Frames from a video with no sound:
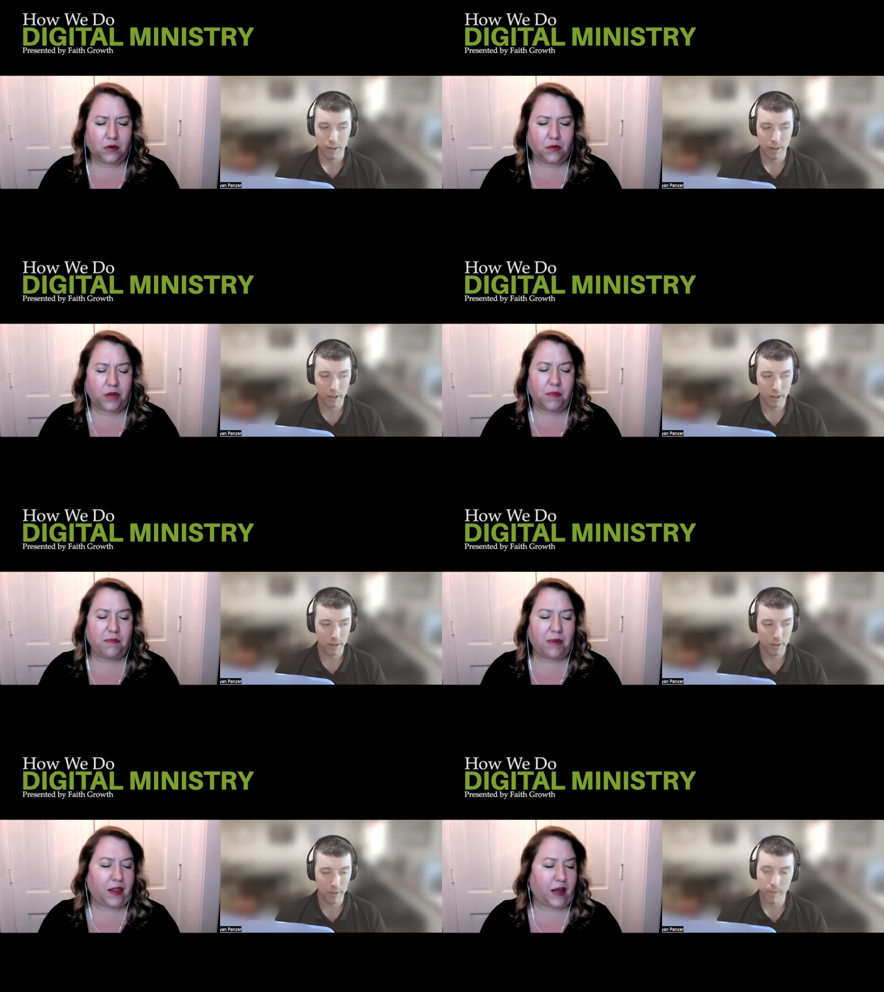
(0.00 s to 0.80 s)
Speaker 1: what you
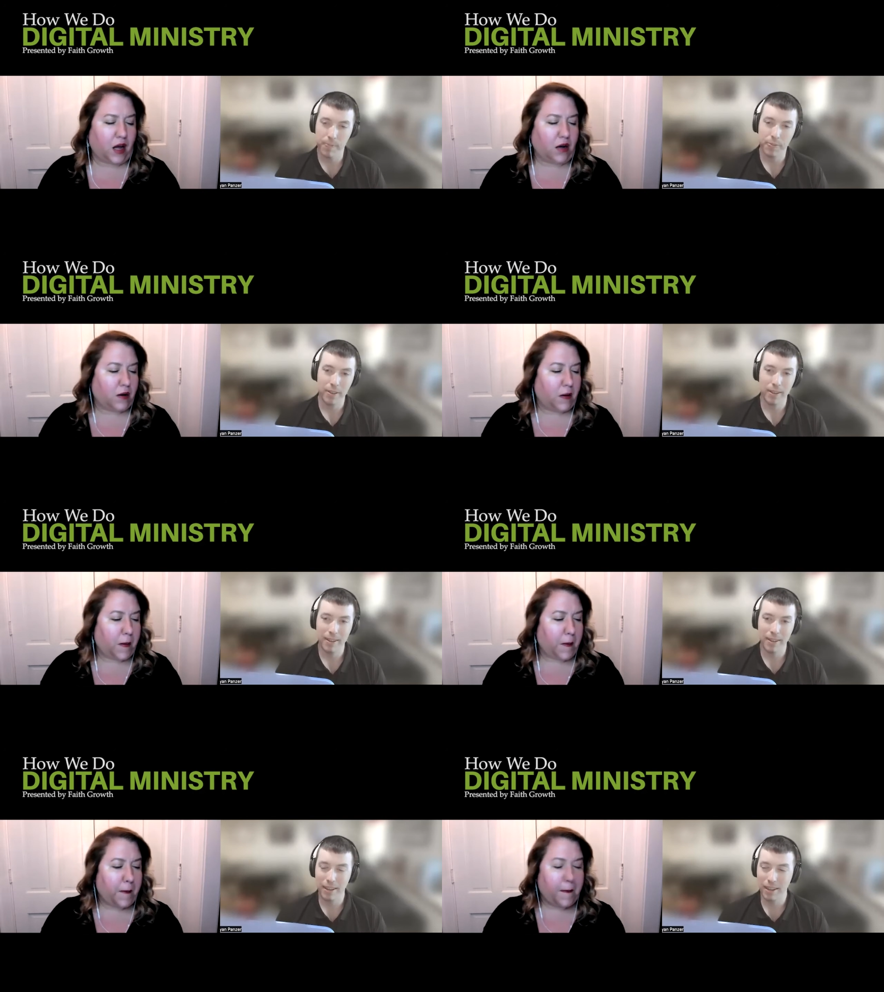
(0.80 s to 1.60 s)
mean by that?
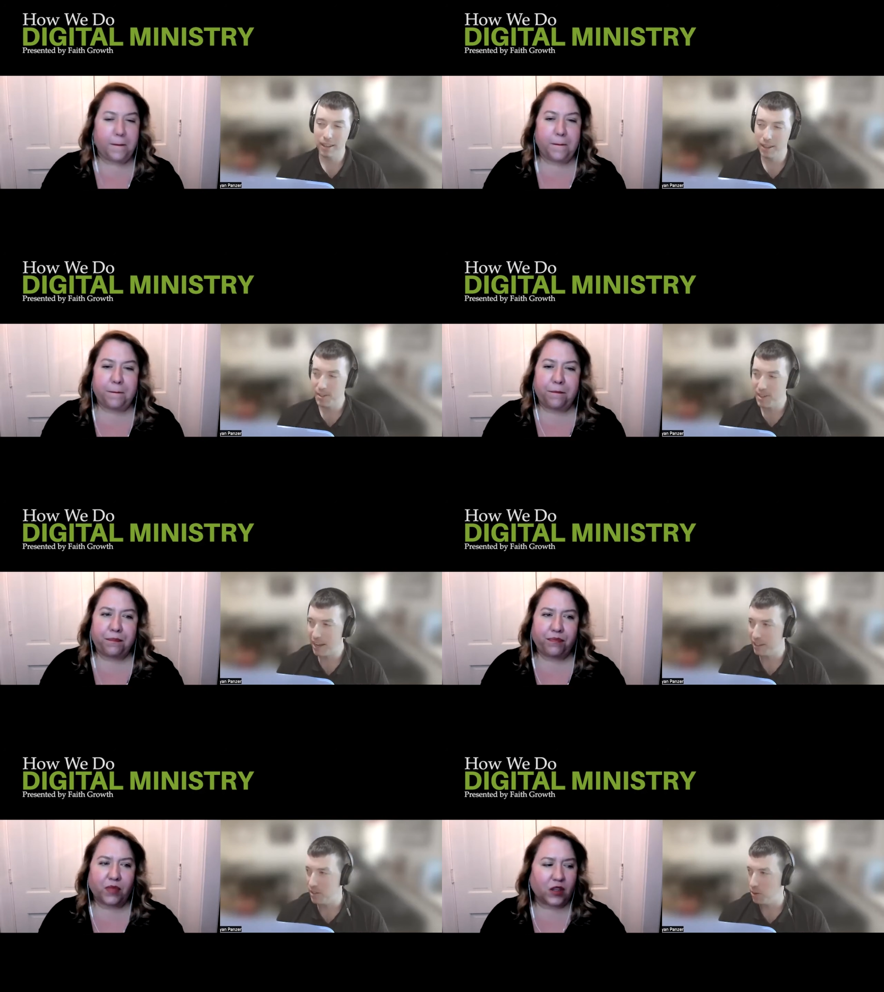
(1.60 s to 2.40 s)

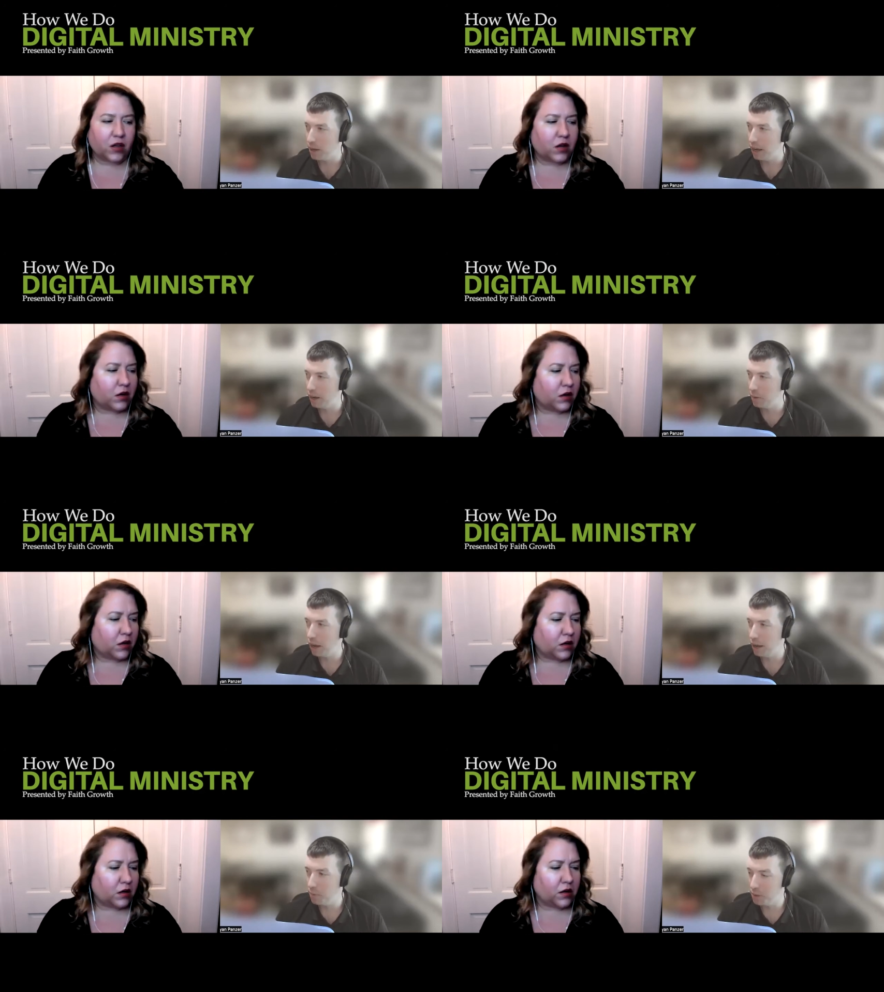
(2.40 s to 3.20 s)
Speaker 2: Exactly. So I,
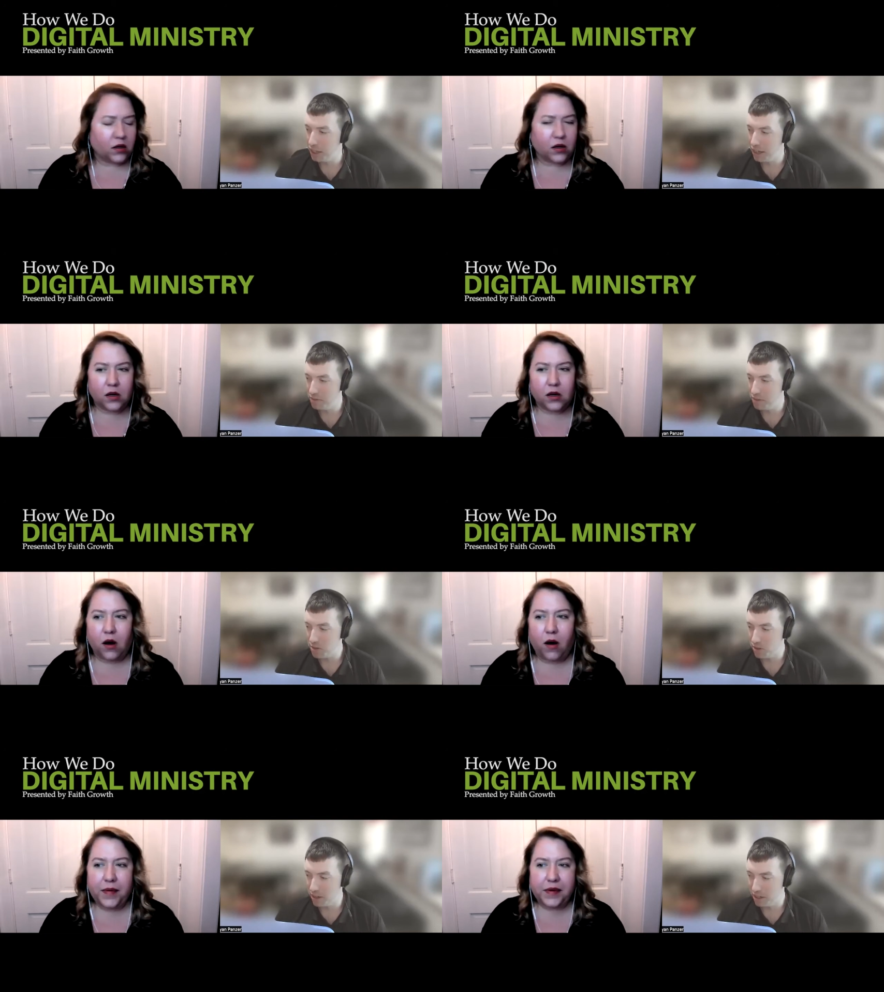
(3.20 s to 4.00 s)
I really have this
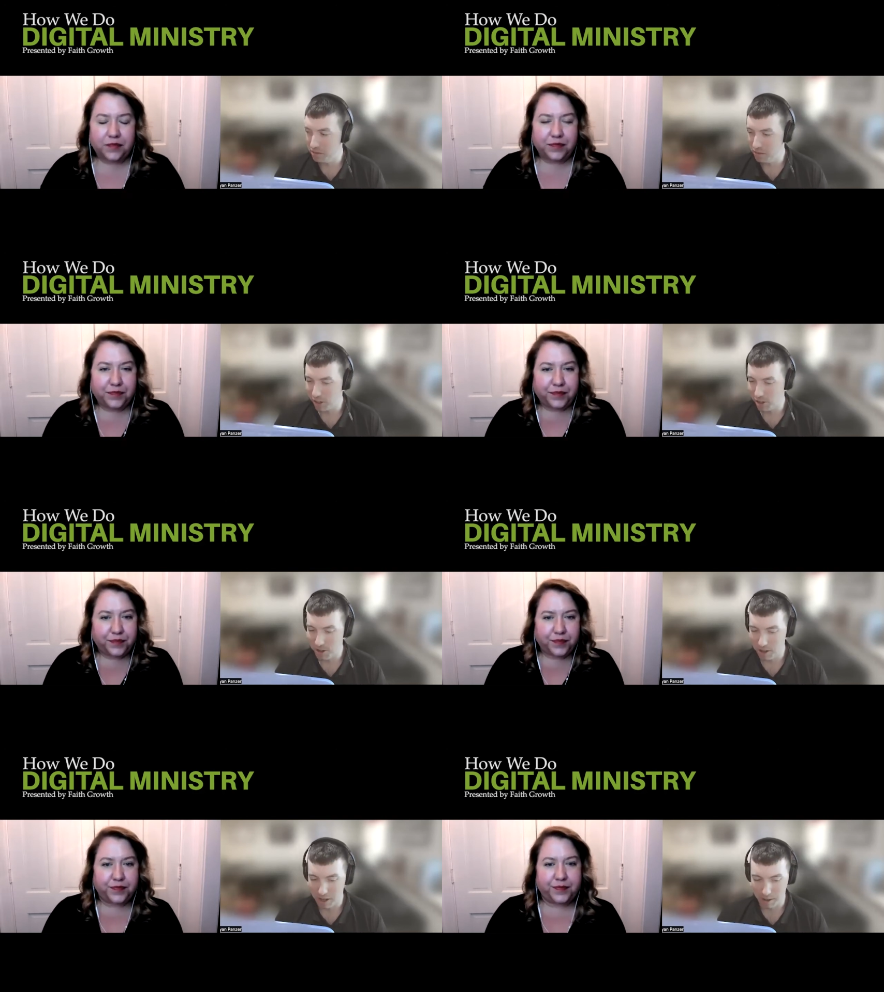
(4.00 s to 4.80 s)
strong
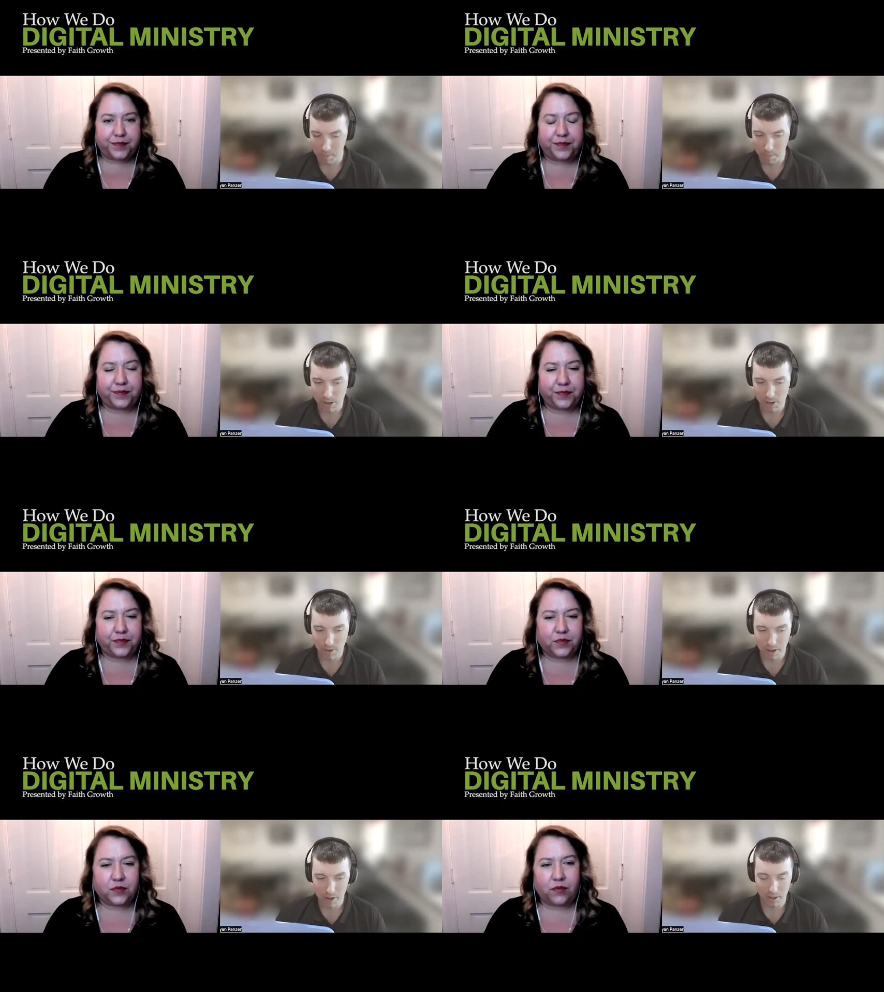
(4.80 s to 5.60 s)
conviction that
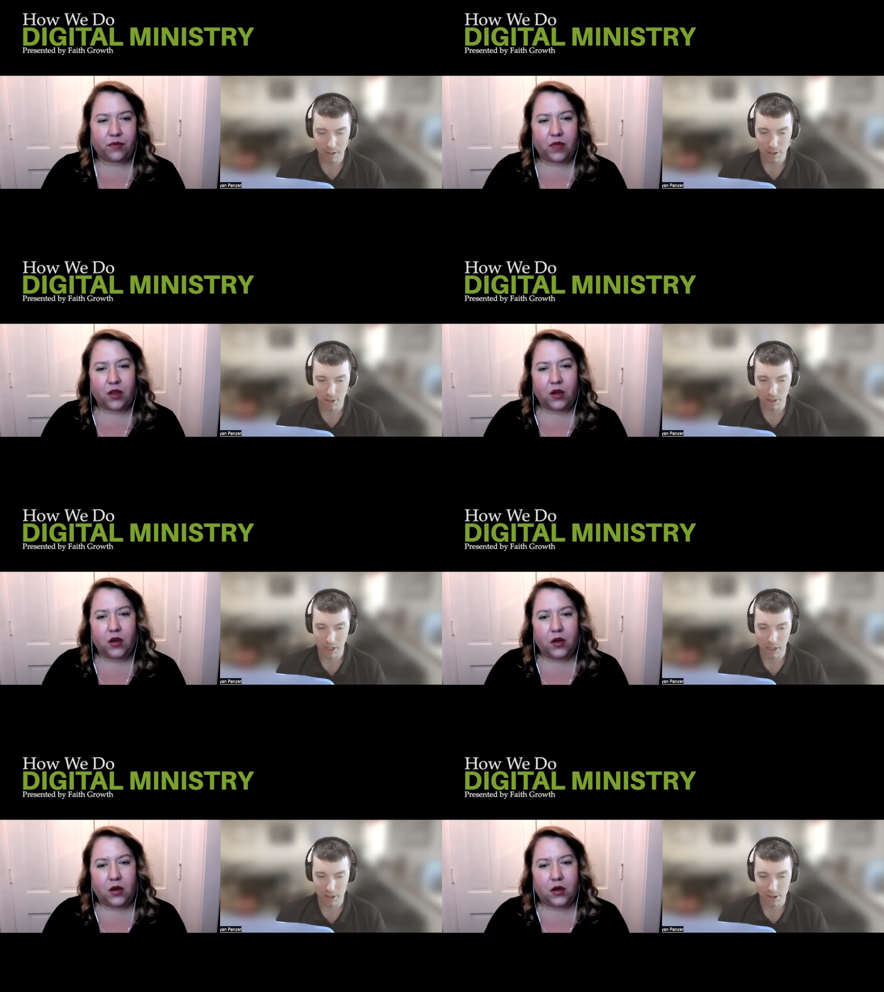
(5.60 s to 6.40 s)
ministry in a digital
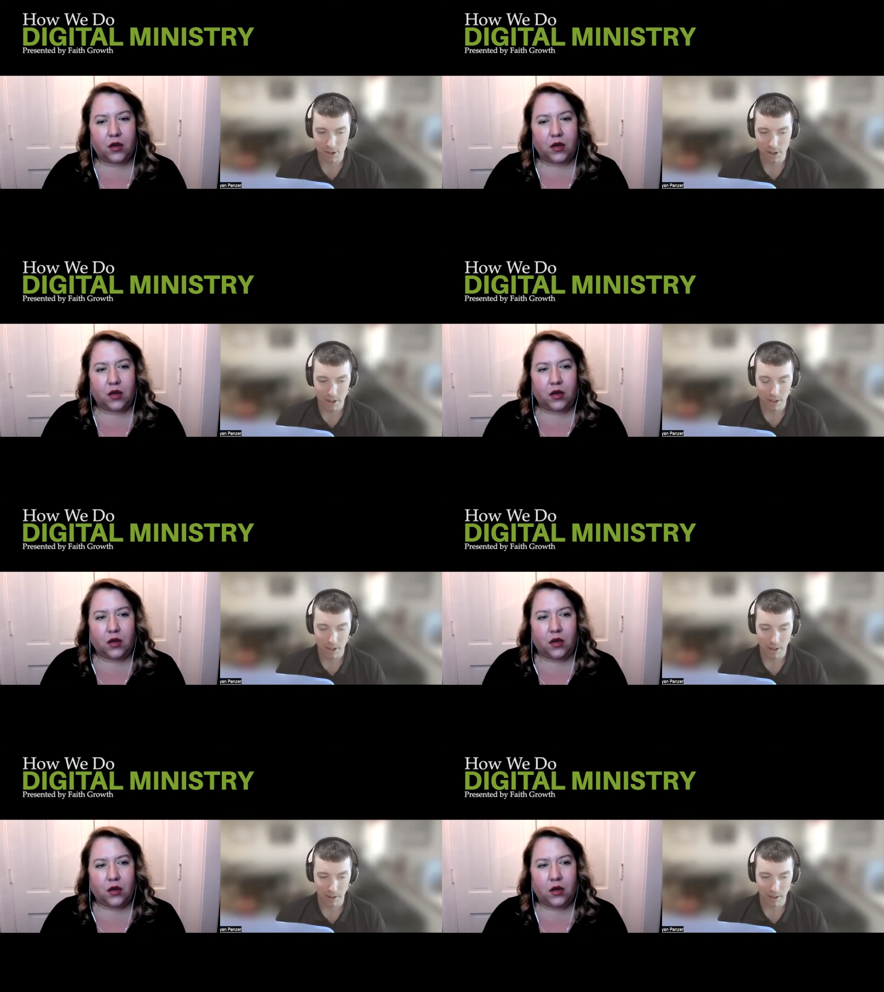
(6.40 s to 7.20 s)
age
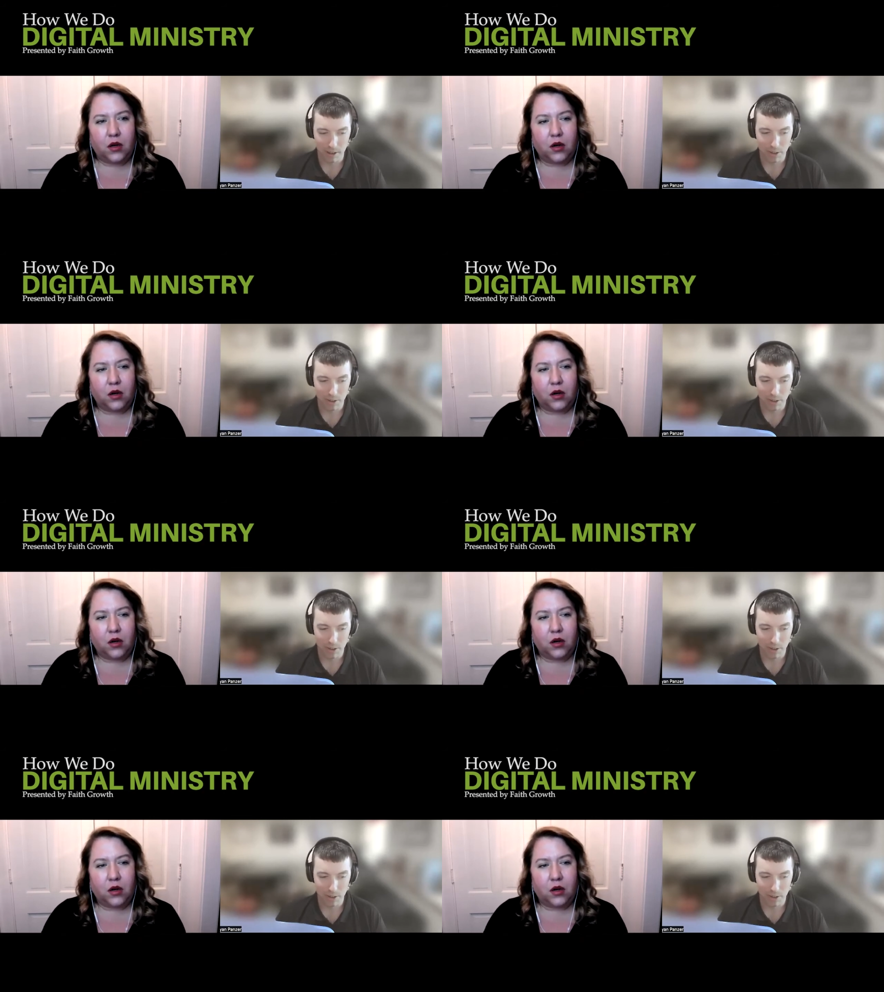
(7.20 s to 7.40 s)
uh, is